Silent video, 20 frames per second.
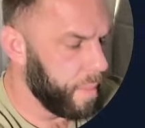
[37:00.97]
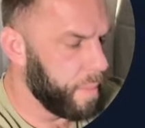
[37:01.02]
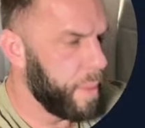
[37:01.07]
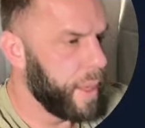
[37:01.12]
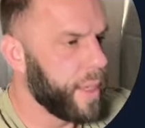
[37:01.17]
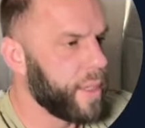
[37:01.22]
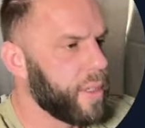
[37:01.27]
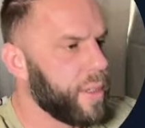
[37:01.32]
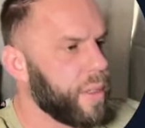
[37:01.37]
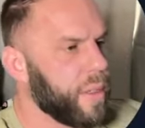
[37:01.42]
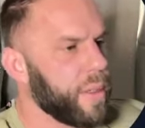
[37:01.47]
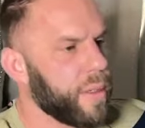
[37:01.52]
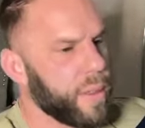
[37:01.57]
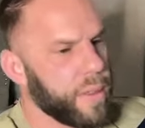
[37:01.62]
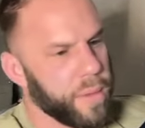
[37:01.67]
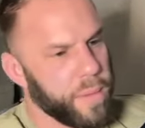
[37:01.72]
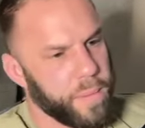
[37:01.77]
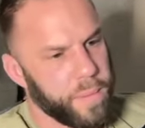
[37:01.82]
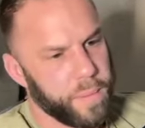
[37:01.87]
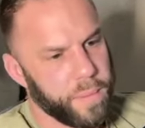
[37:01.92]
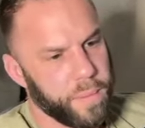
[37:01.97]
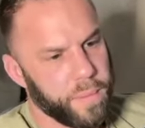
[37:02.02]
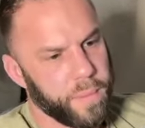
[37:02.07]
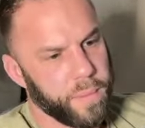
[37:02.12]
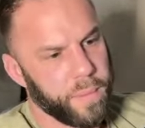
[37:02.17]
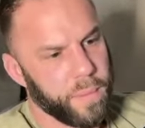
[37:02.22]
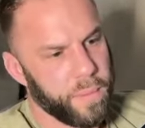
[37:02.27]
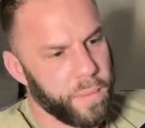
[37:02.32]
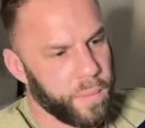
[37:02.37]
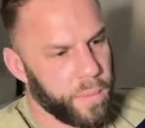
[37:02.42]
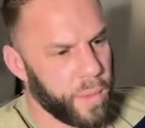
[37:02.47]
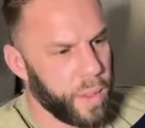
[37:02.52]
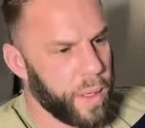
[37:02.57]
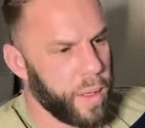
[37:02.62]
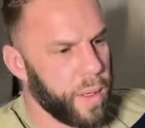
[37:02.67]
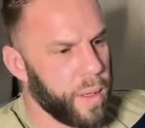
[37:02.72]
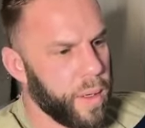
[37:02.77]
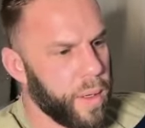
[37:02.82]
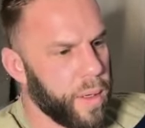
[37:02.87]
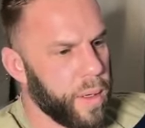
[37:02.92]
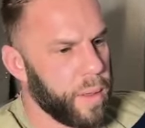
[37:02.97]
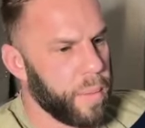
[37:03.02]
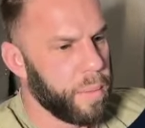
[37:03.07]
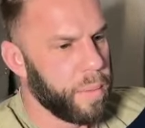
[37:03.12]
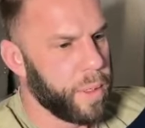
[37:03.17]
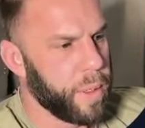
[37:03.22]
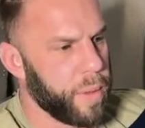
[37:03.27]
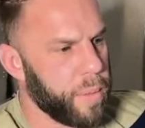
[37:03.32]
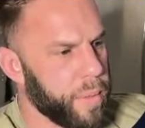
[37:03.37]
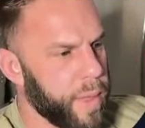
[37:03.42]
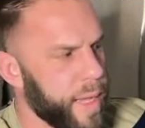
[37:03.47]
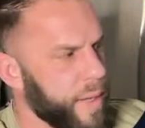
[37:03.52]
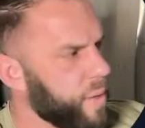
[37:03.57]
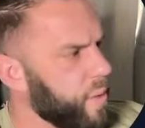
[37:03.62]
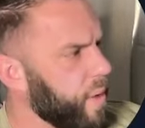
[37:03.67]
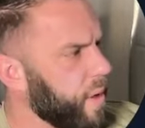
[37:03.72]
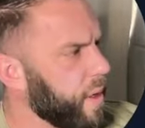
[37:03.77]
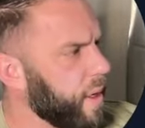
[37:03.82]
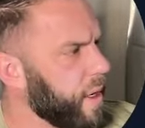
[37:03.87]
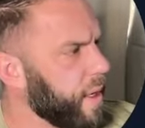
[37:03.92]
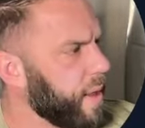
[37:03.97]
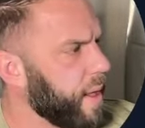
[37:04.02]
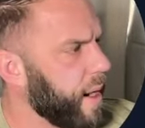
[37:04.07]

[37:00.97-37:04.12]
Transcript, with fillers: pixels. Boom, that's good